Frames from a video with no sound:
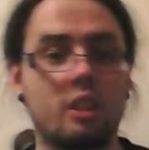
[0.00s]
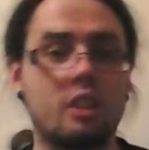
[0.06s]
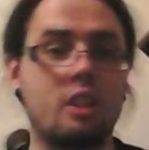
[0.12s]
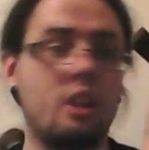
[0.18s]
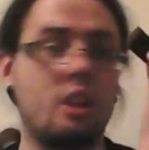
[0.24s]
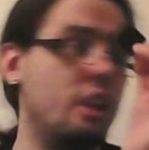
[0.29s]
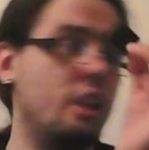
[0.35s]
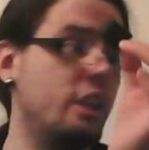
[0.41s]

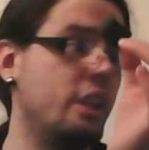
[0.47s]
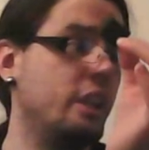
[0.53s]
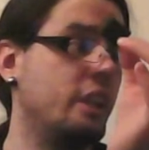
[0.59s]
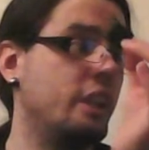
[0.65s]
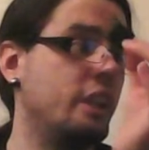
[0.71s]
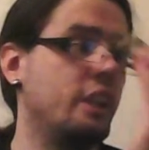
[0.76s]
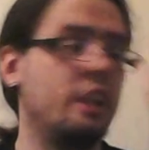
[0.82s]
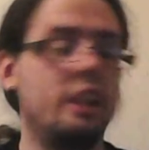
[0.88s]
card
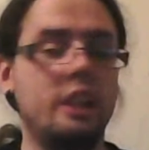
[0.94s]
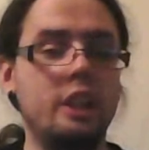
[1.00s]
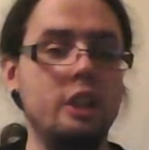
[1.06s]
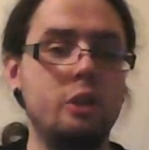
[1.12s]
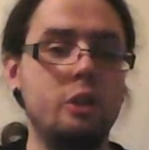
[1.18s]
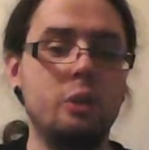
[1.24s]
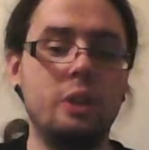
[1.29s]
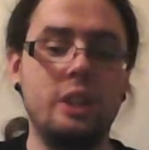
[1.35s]

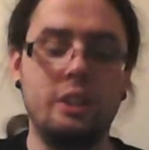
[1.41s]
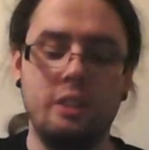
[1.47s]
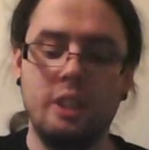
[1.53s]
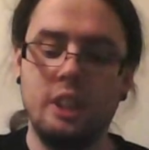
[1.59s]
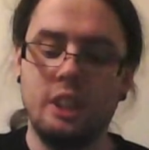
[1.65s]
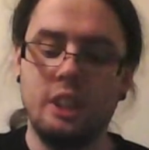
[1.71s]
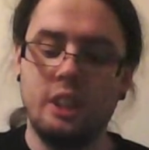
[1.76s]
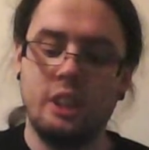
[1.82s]
into the
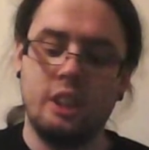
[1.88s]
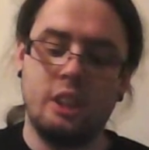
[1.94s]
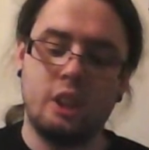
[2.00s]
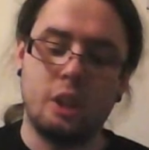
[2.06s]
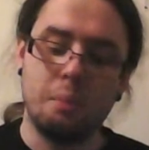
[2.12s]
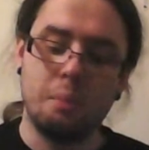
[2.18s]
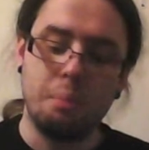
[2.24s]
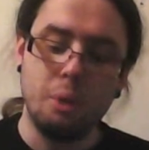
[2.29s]

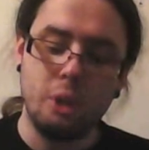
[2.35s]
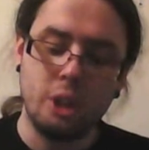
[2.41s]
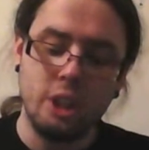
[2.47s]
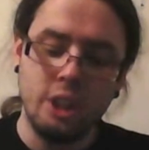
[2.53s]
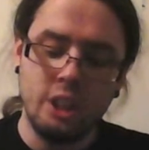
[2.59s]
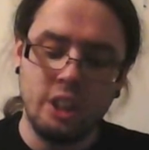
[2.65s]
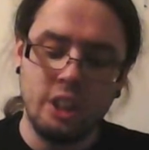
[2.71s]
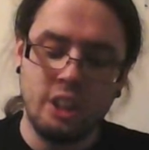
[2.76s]

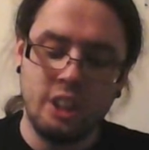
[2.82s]
computer